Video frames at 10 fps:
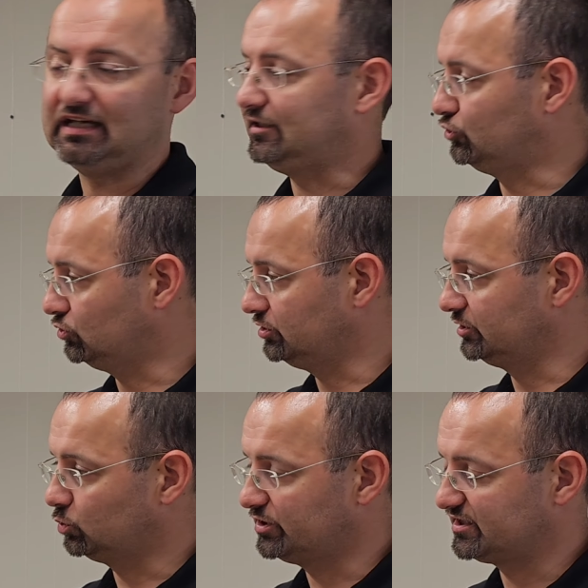and do
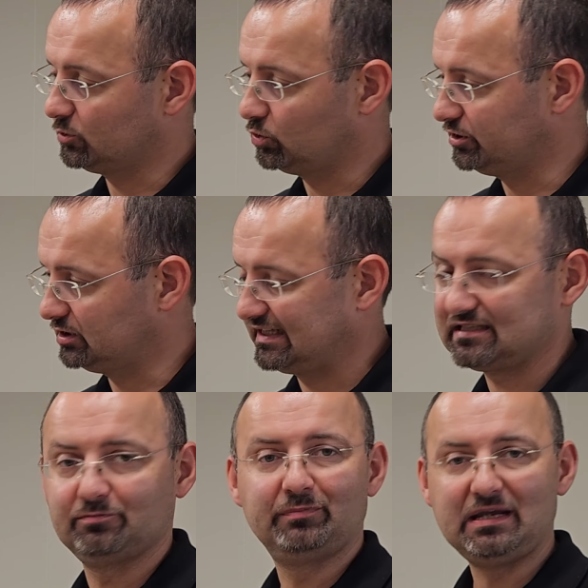it with the Windex
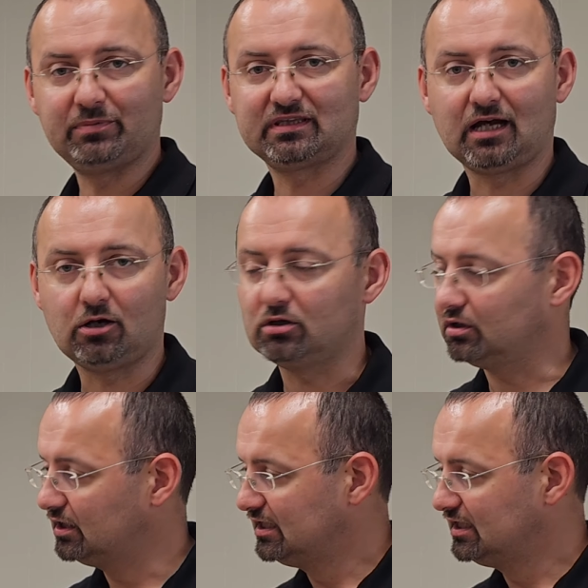paper towel,